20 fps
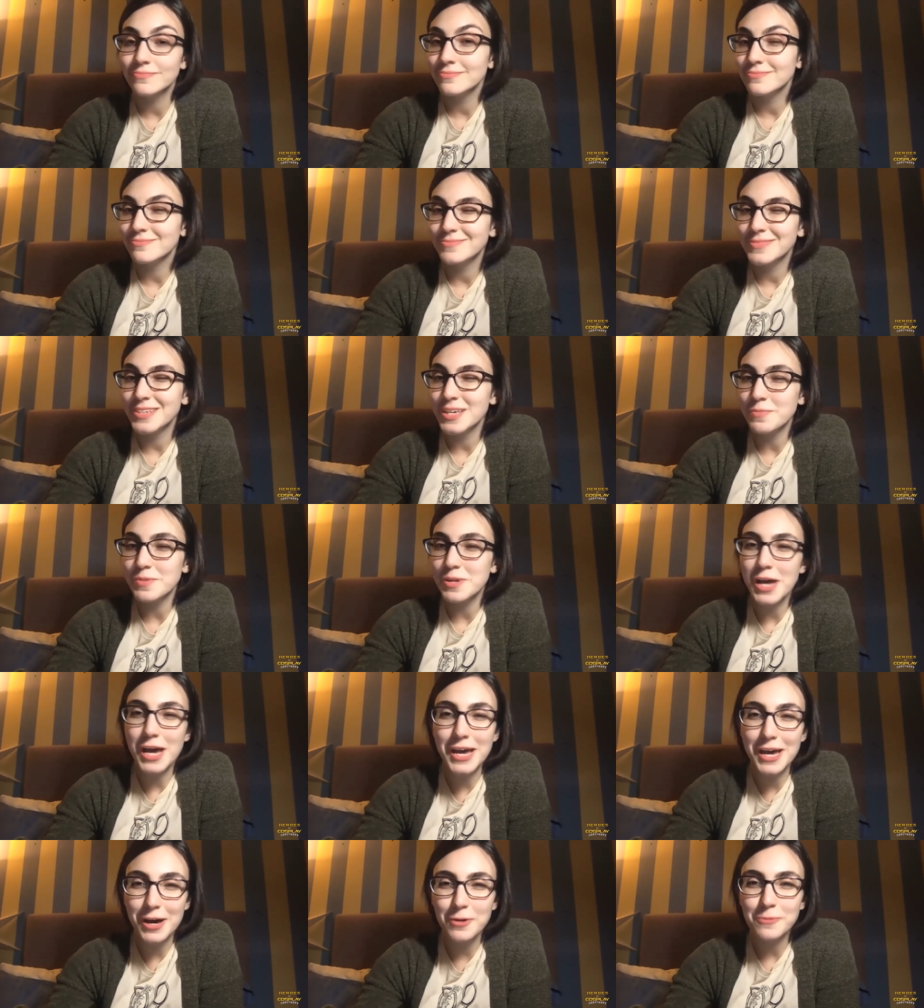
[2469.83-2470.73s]
keep an
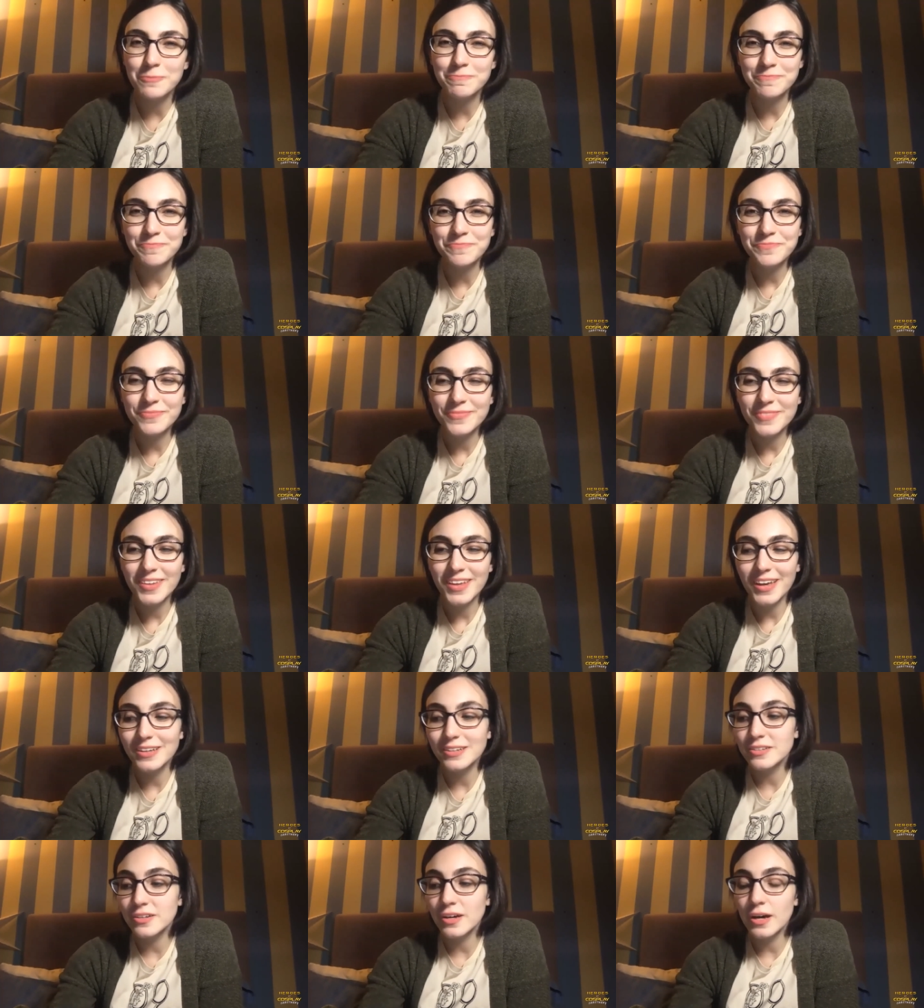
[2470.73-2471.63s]
eye out.
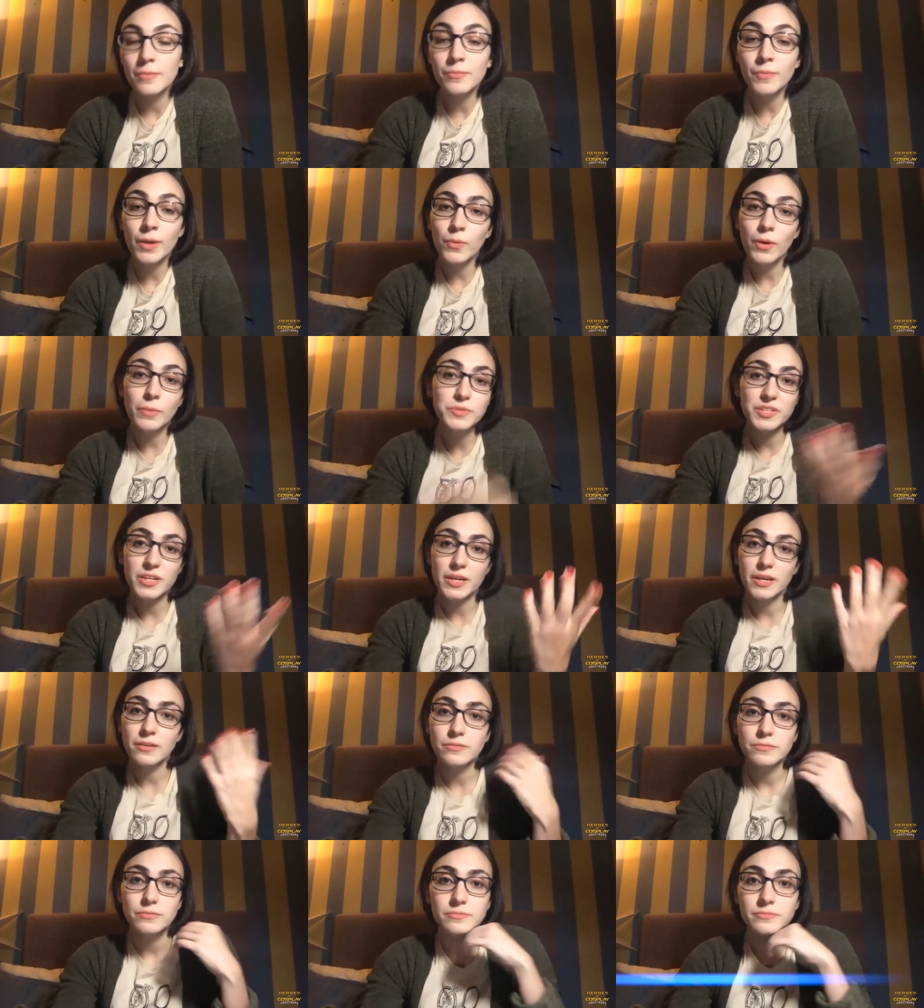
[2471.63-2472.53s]
And my
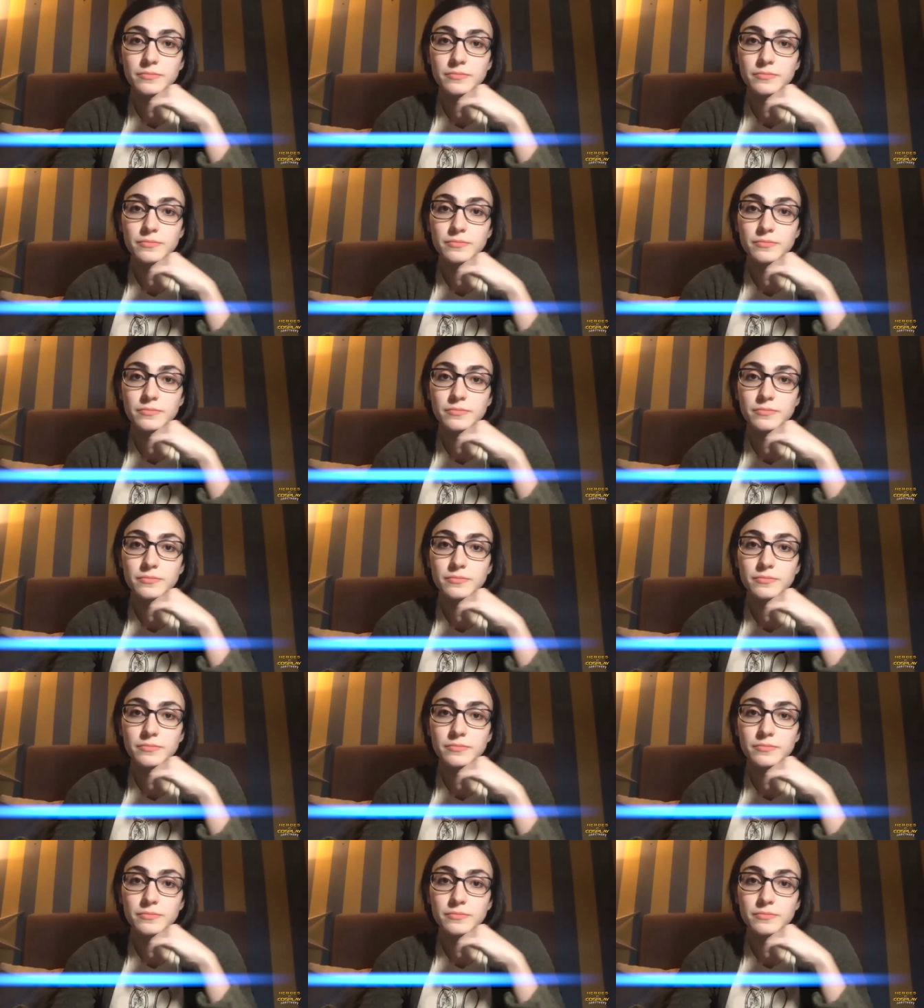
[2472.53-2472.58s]
website,